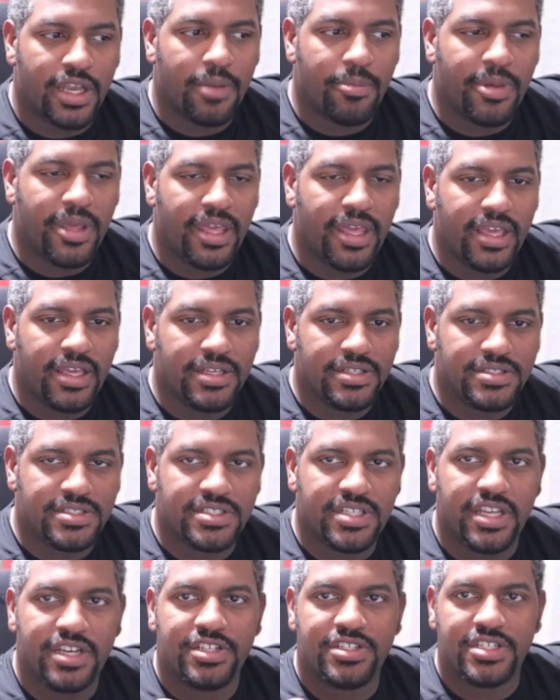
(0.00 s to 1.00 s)
to be
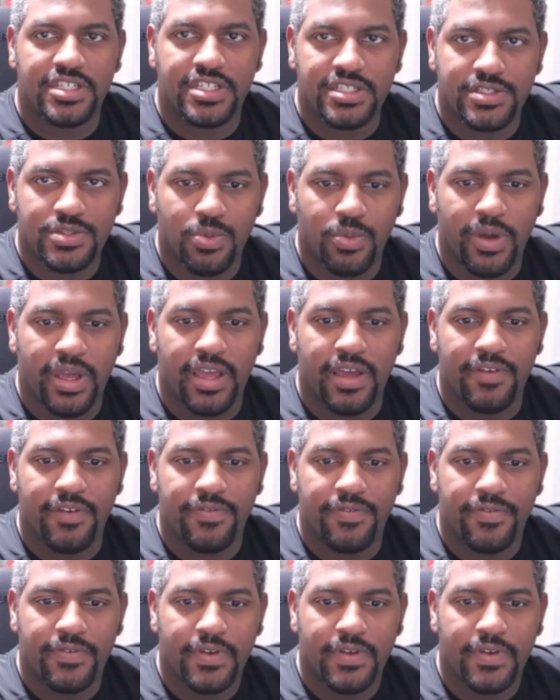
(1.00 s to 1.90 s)
synergies with